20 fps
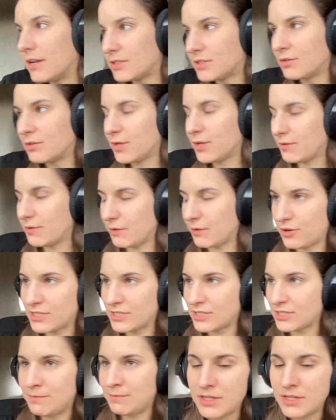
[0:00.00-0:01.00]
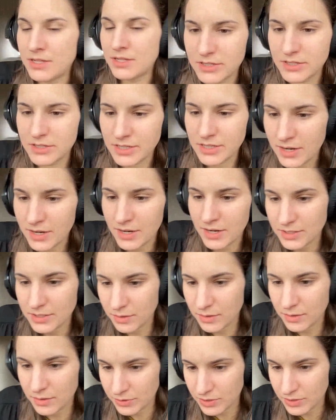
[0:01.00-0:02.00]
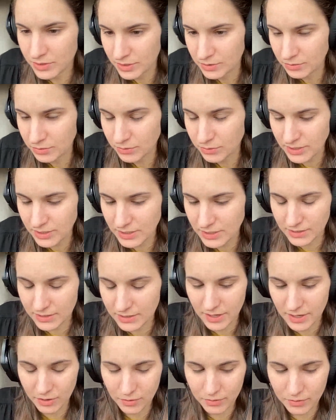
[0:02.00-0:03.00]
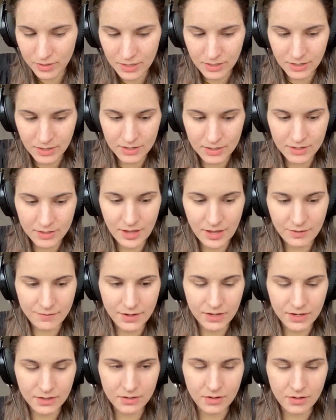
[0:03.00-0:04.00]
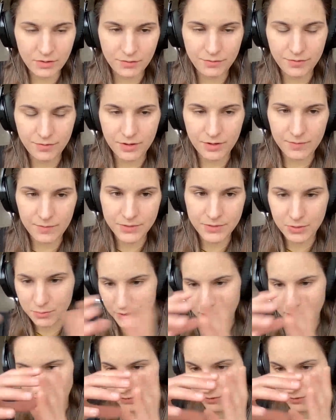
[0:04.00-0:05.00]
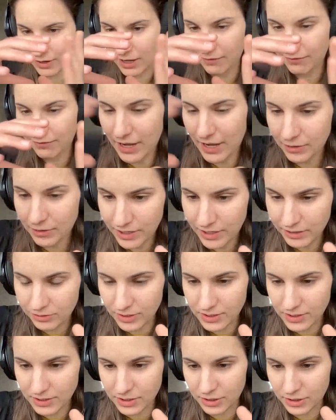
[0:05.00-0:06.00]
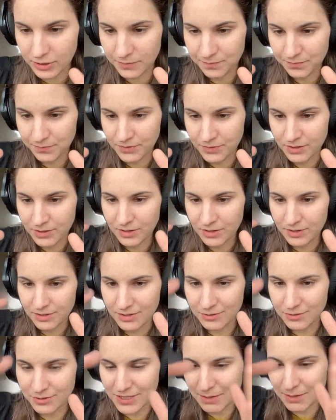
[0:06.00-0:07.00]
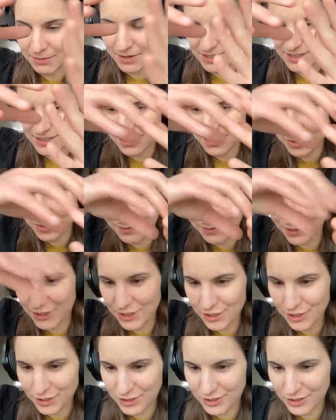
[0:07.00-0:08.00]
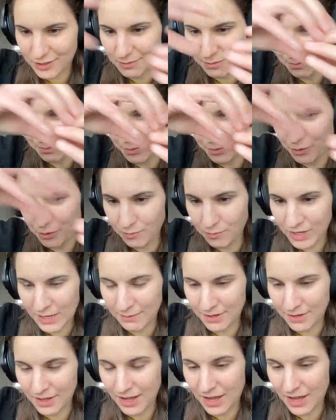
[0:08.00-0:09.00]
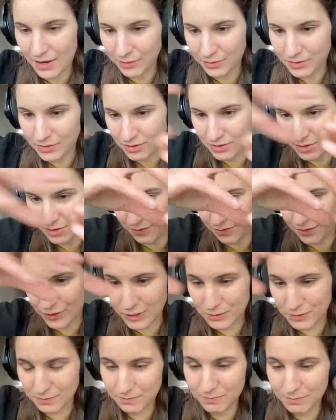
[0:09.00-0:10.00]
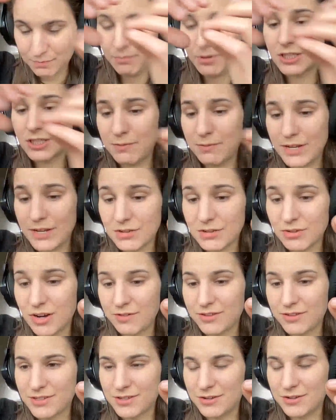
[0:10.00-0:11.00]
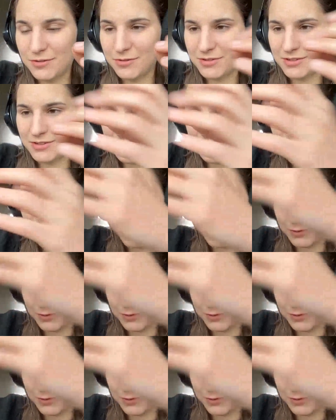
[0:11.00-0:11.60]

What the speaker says: So, for example, in Göttingen, I saw what they do is that they are looking at the effect of, so when you have ion thruster, to some extent, you have a charged plume coming out of your spacecraft, so some